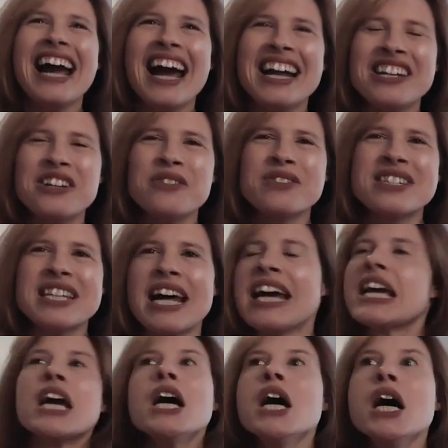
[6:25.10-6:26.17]
and Yoon's
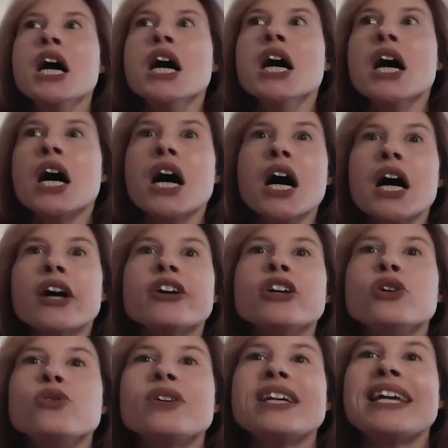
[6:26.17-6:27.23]
like, Are
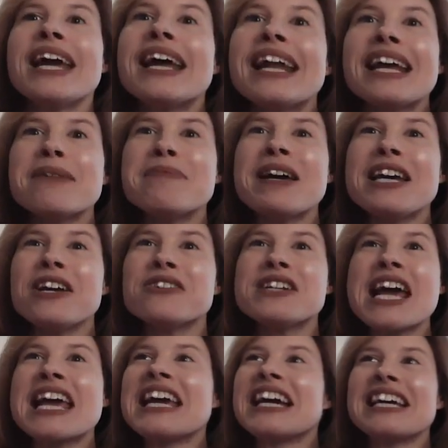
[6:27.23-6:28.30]
you kidding me? You're
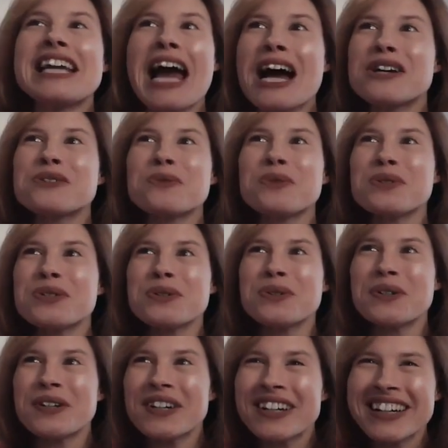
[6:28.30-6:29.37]
taking a casual
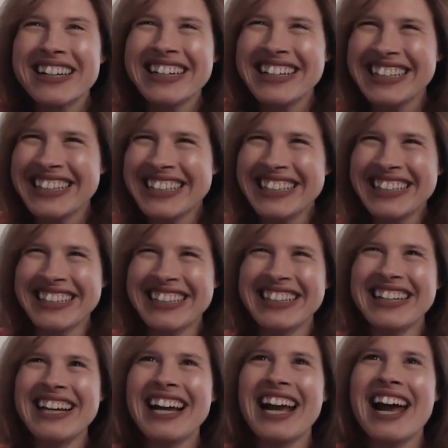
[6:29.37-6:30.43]
tour? And
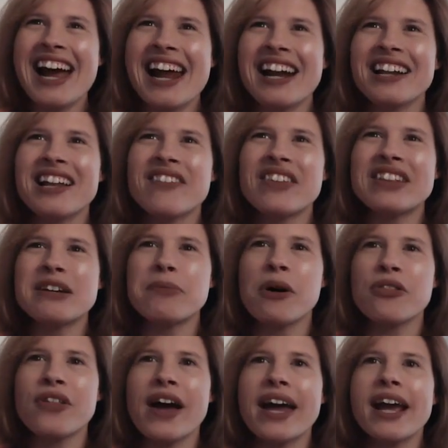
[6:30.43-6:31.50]
I love that they're
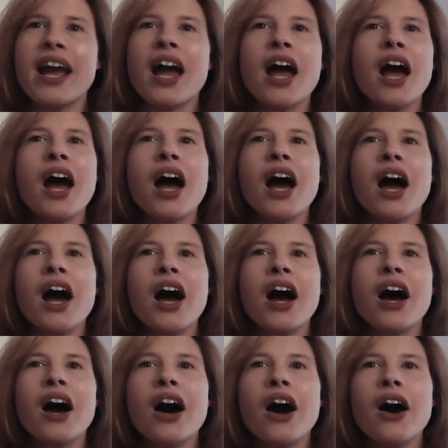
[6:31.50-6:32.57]
both like,
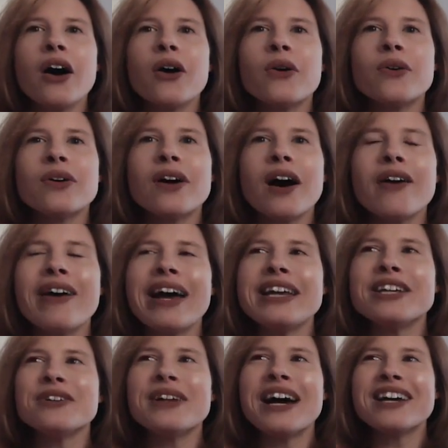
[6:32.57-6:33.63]
Oh, oh,
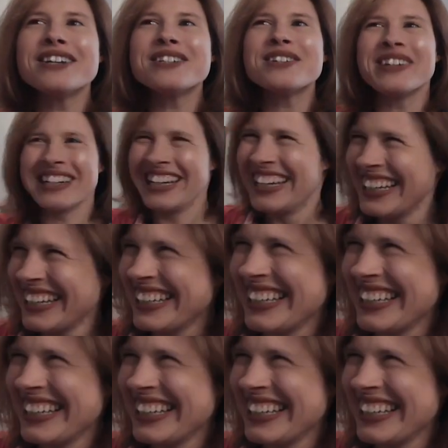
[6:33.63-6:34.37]
hey, Yoon, how you doing?